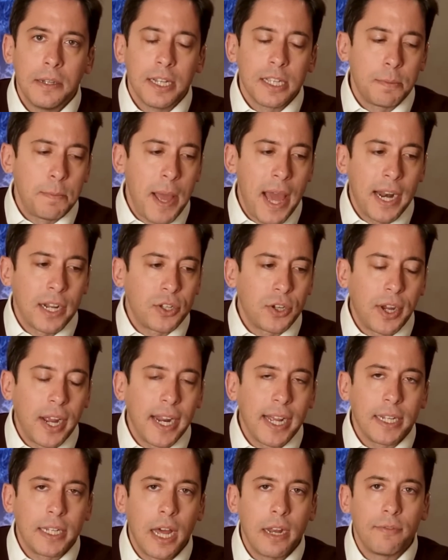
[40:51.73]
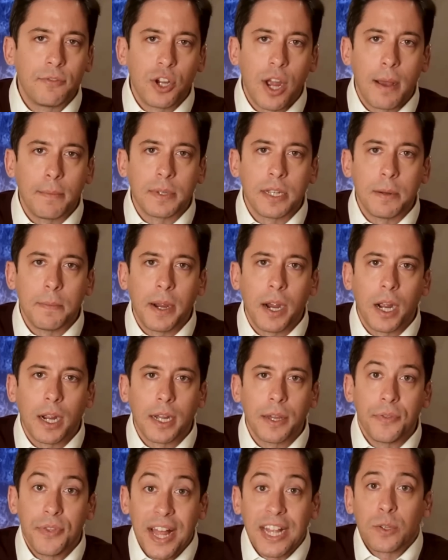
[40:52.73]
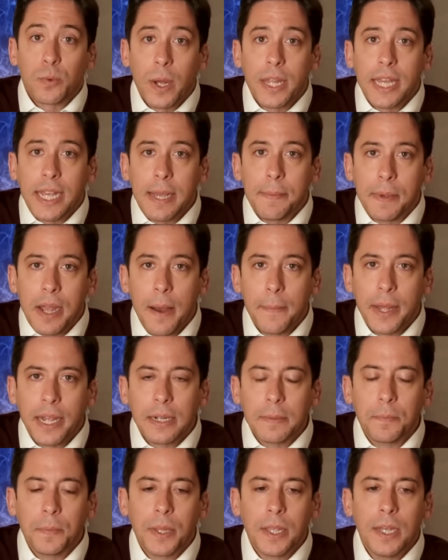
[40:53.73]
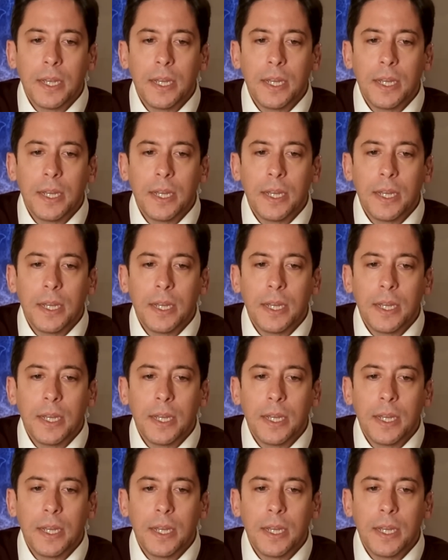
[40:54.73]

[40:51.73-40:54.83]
Hispanics are getting a ton of jobs in America. That's why they keep coming.